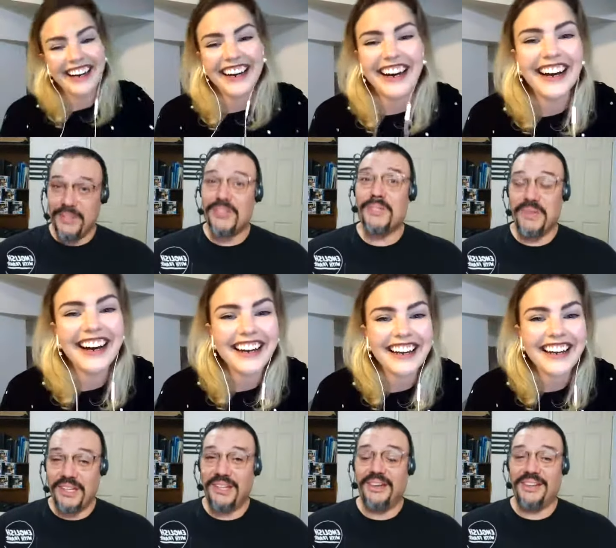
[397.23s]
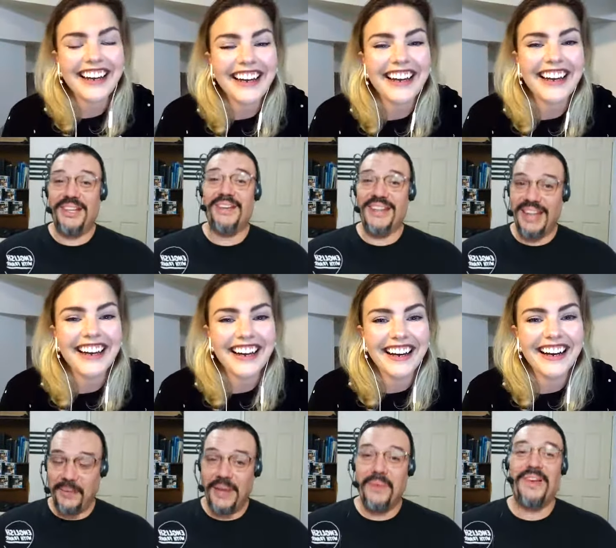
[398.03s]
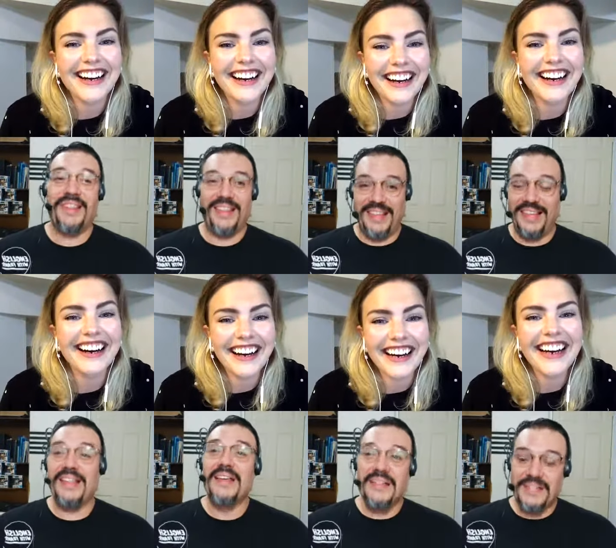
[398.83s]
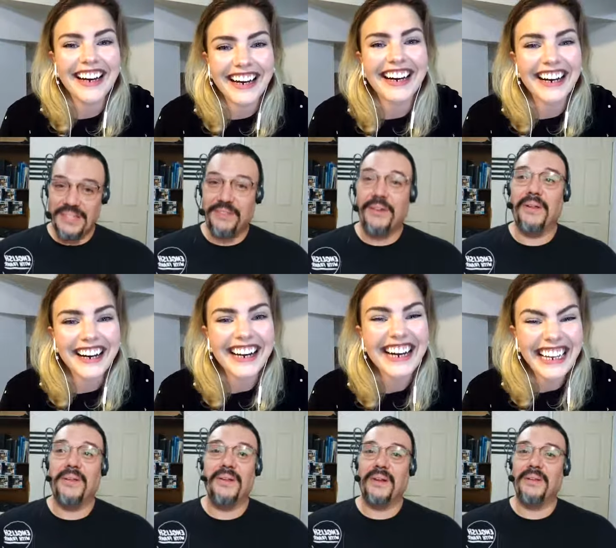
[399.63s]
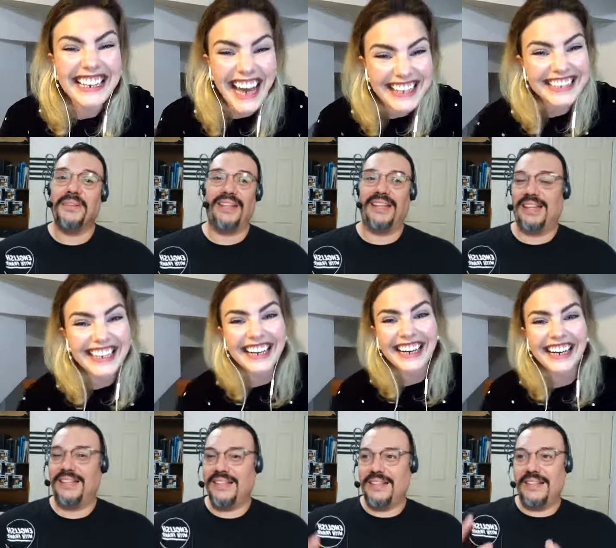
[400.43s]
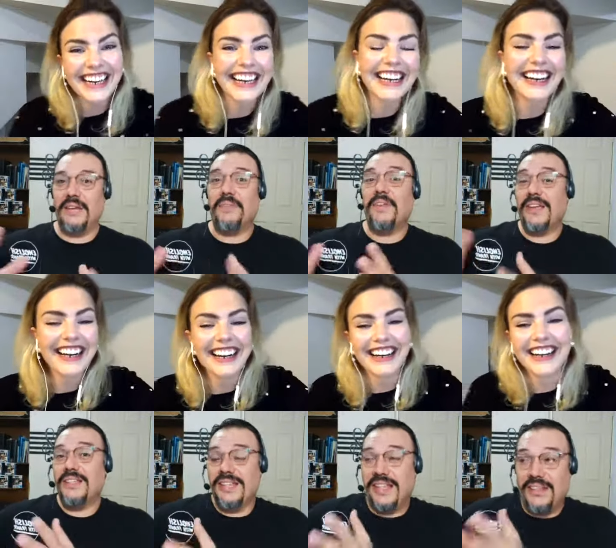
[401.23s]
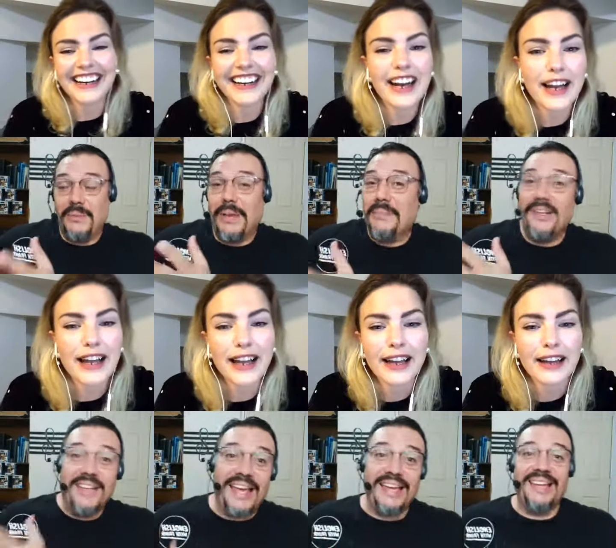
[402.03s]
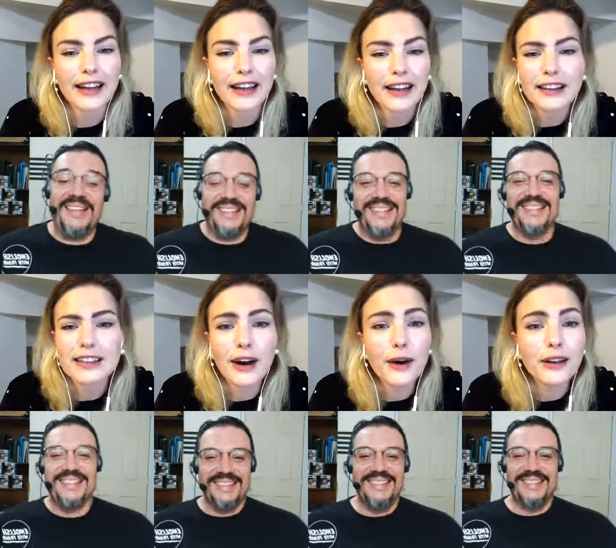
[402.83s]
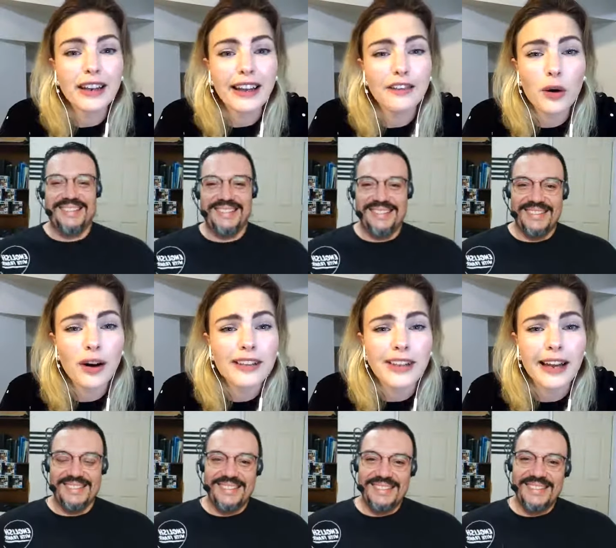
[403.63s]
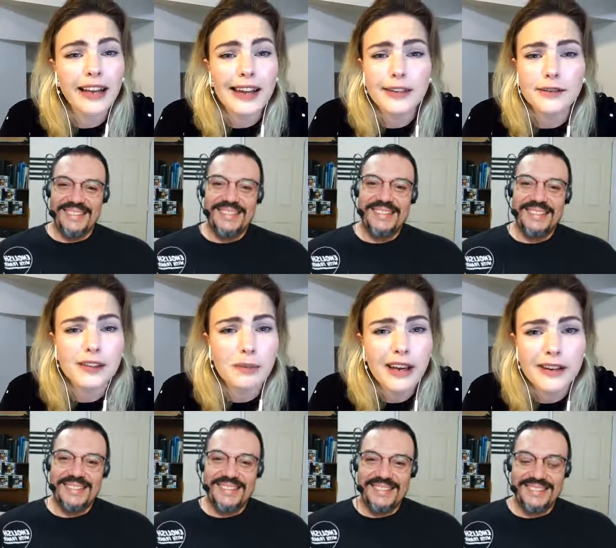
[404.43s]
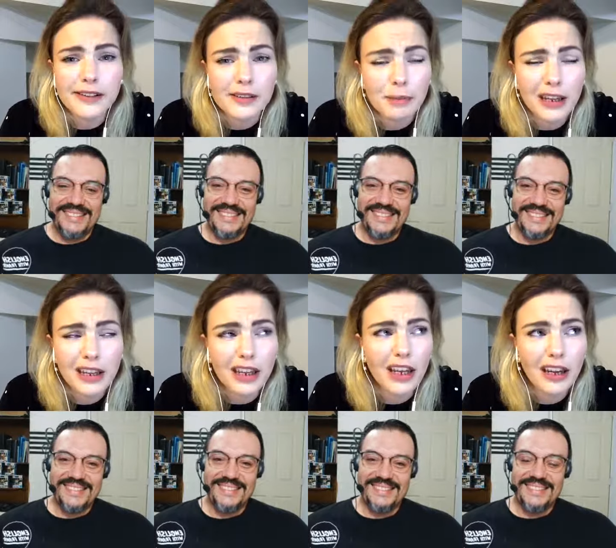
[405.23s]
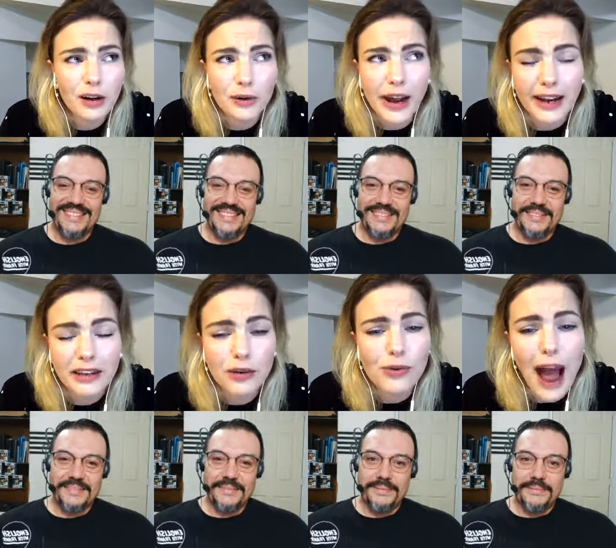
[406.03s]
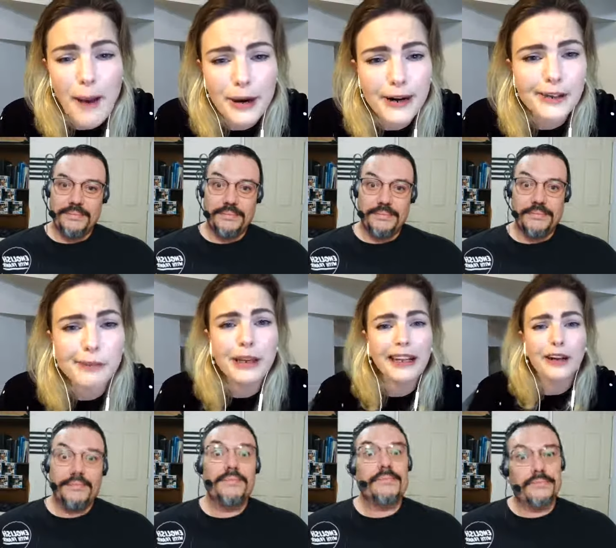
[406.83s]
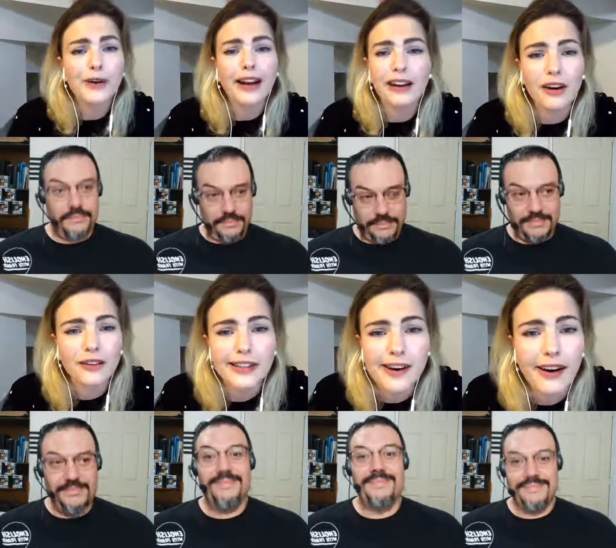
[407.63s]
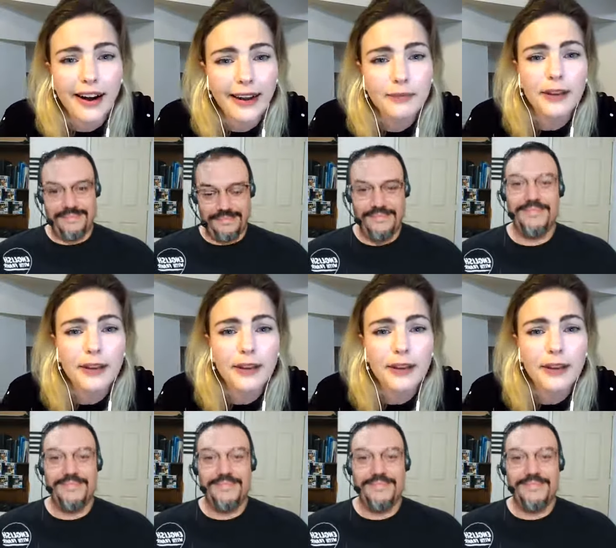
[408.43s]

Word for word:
Speaker 1: speak clearly you can get away with uh, several you know yes. like several things that you might be lacking
Speaker 2: Totally, of course. Like native speakers speak incorrect grammar, speak incorrectly all the time.